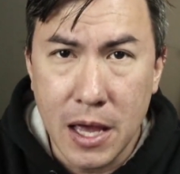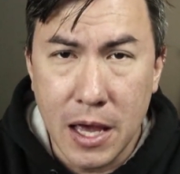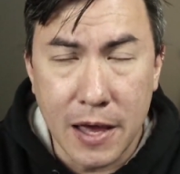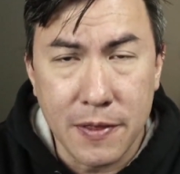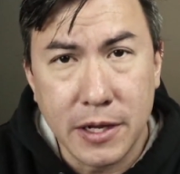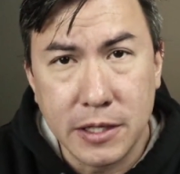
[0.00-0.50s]

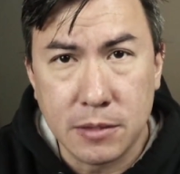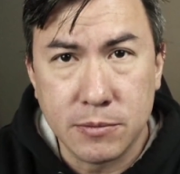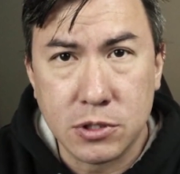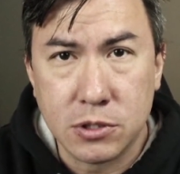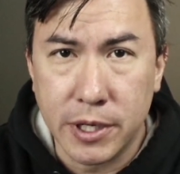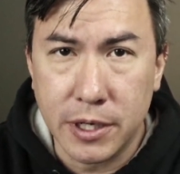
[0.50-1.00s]
And then it jumps
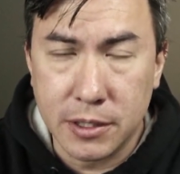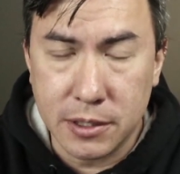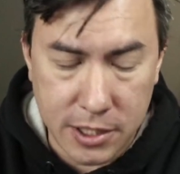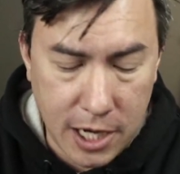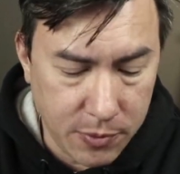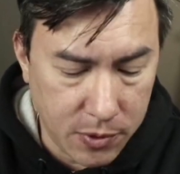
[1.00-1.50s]
straight into
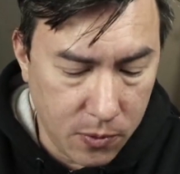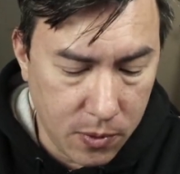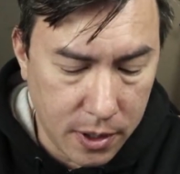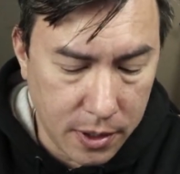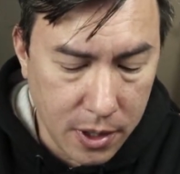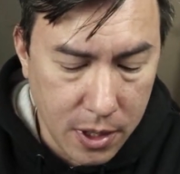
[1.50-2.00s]
chapter
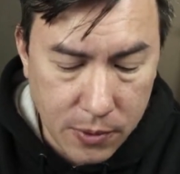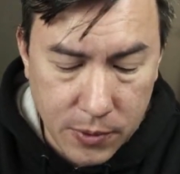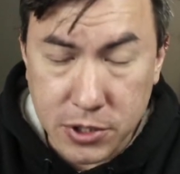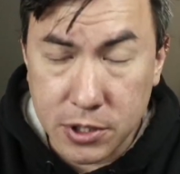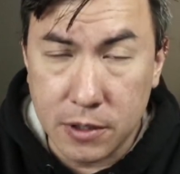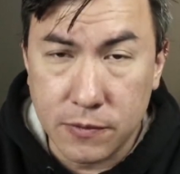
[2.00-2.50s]
1,
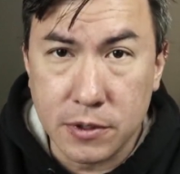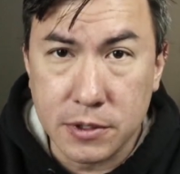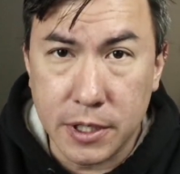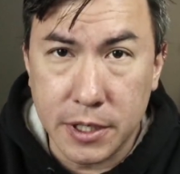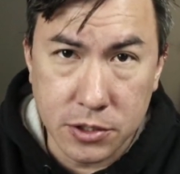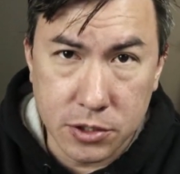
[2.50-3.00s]
which covers
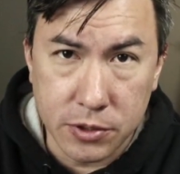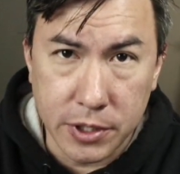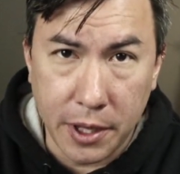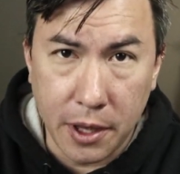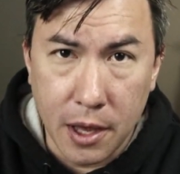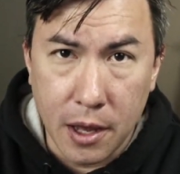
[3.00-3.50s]
the
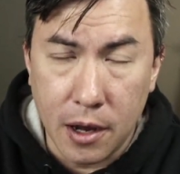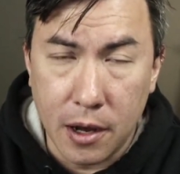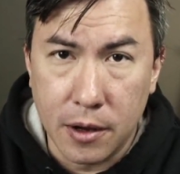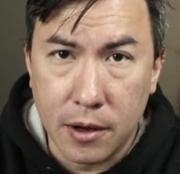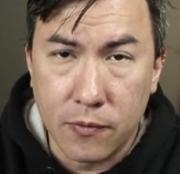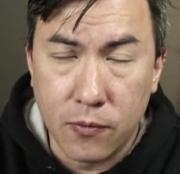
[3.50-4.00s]
history
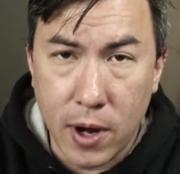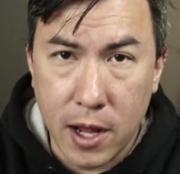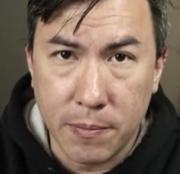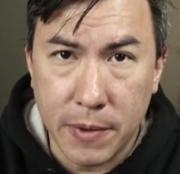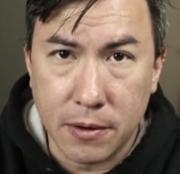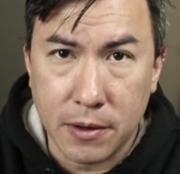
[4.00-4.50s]
of
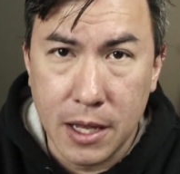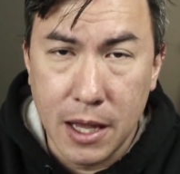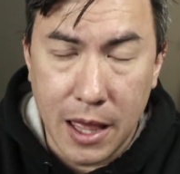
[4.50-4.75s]
Wildemount.